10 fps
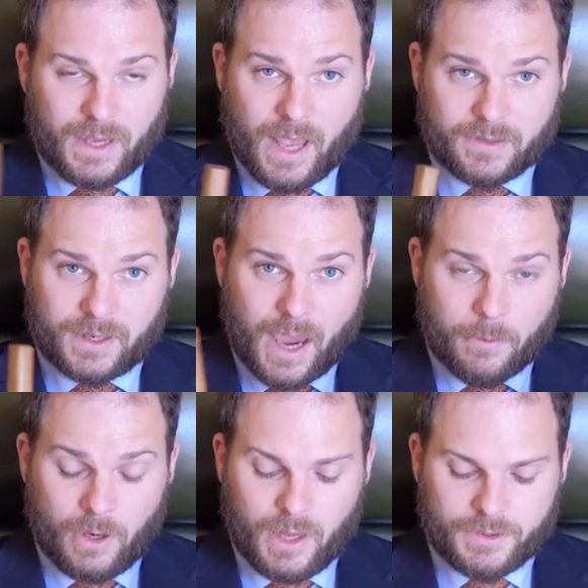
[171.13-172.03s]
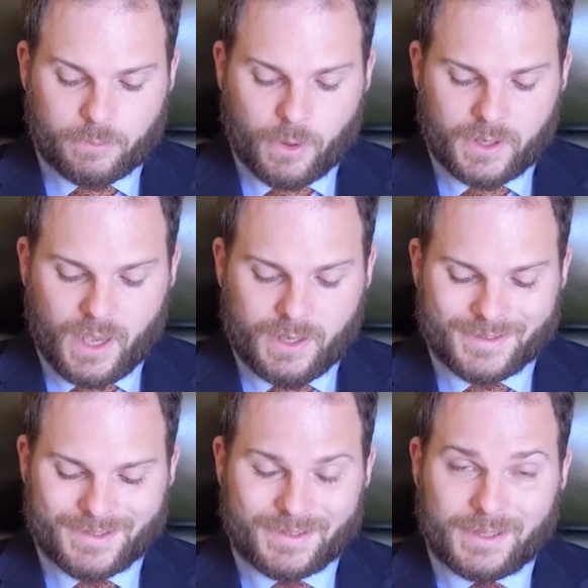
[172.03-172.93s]
It has a caramelised bouquet
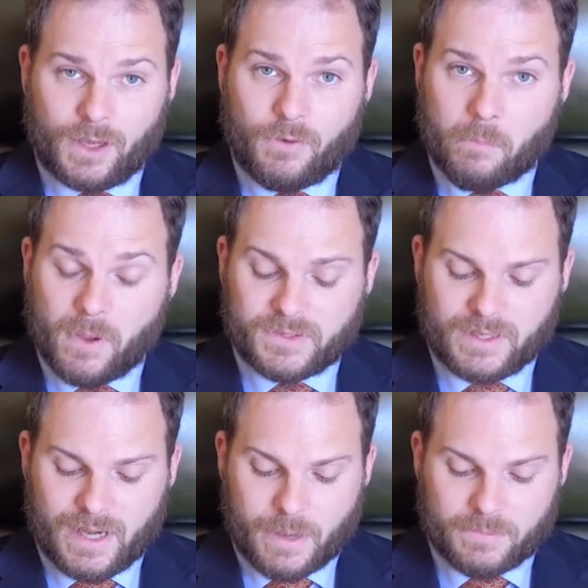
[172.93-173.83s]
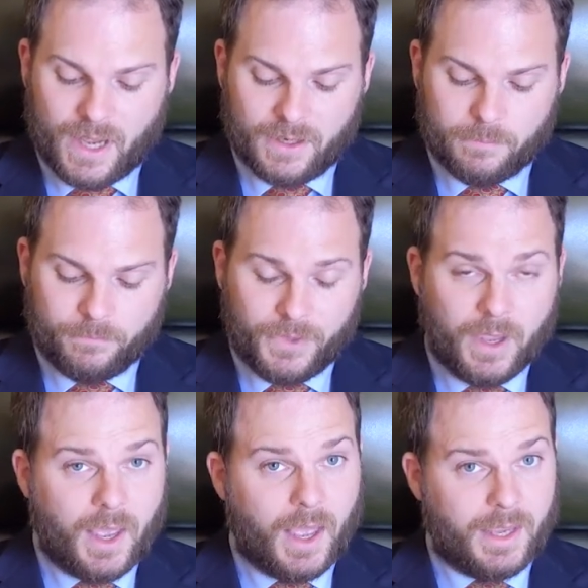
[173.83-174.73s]
consisting of a musky labdanum,
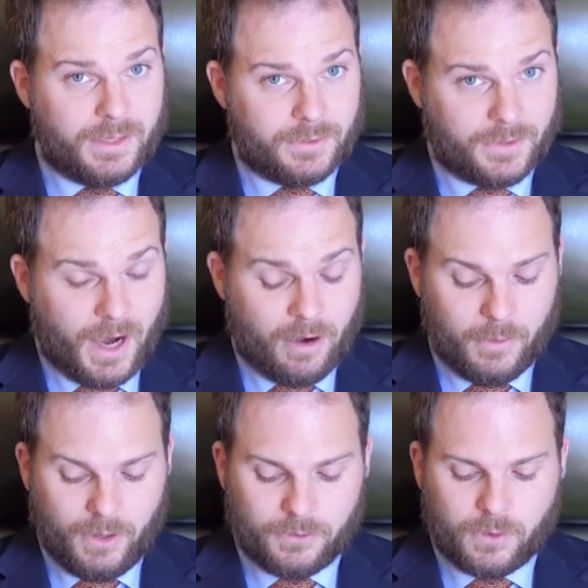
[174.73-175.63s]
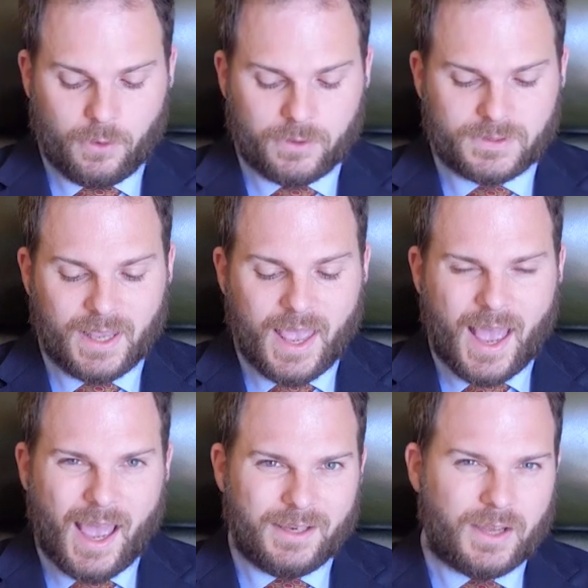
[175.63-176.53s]
a hint of caramel, of course,
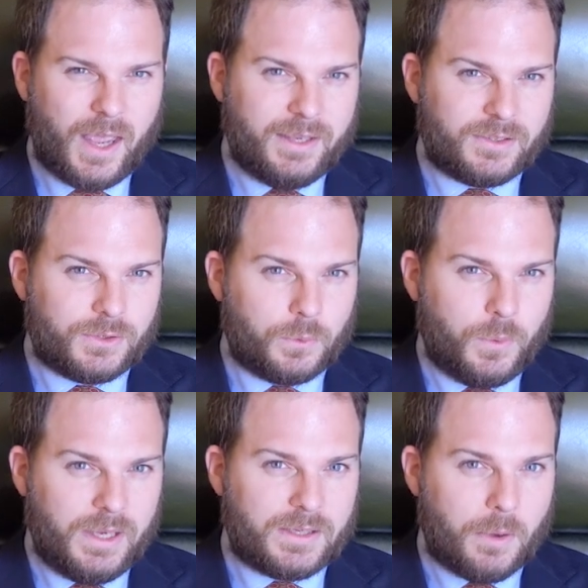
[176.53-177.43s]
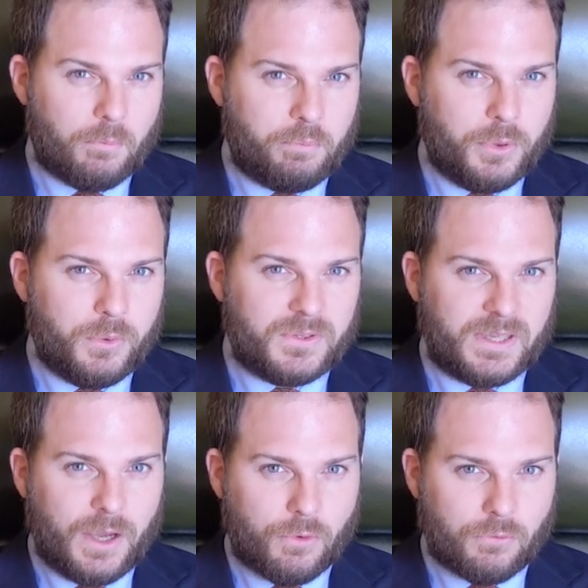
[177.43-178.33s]
and a sweet,
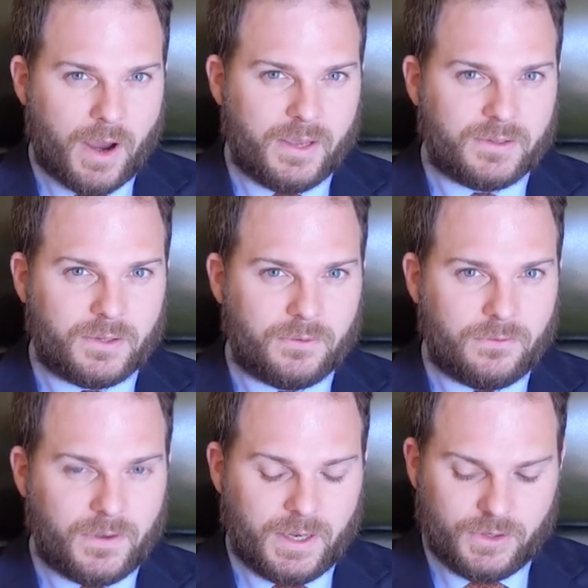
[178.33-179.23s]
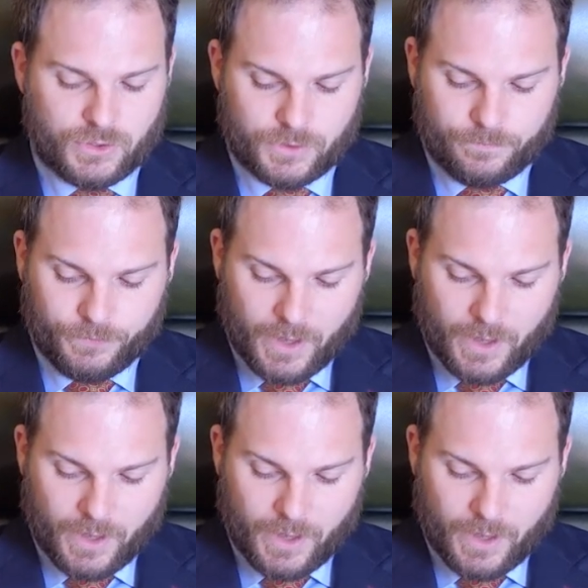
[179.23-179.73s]
boozy raisin finish.